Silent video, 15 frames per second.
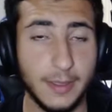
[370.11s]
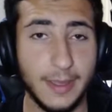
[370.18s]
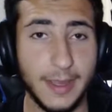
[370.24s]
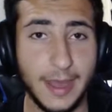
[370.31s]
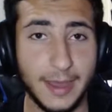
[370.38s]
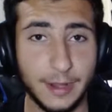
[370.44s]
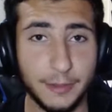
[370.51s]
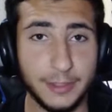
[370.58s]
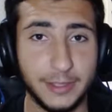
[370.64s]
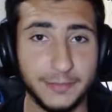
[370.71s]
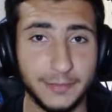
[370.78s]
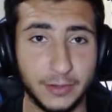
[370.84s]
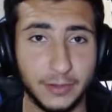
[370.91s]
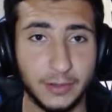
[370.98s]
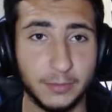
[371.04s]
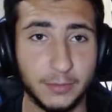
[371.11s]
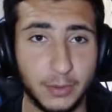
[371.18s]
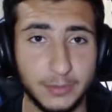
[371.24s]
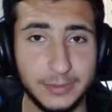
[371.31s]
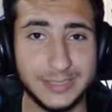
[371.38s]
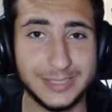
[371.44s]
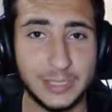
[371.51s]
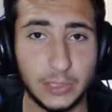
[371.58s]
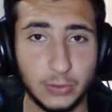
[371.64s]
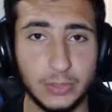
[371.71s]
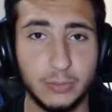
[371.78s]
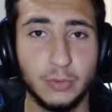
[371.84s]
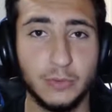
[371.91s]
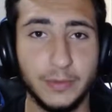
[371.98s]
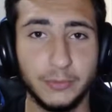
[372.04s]
and I think we are gonna probably slowly
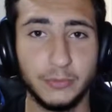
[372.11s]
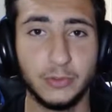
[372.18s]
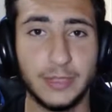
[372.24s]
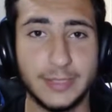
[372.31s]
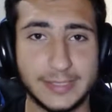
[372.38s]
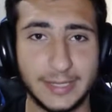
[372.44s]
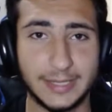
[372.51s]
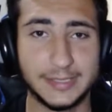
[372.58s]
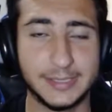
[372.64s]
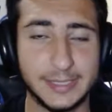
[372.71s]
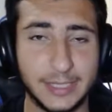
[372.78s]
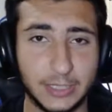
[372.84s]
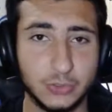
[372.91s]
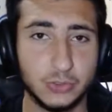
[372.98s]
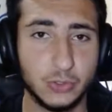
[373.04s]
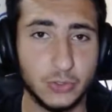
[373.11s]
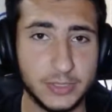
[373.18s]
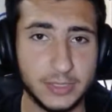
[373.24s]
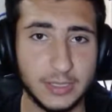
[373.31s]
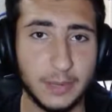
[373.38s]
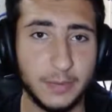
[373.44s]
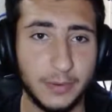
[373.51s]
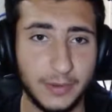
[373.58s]
move him to as like a second choice keeper.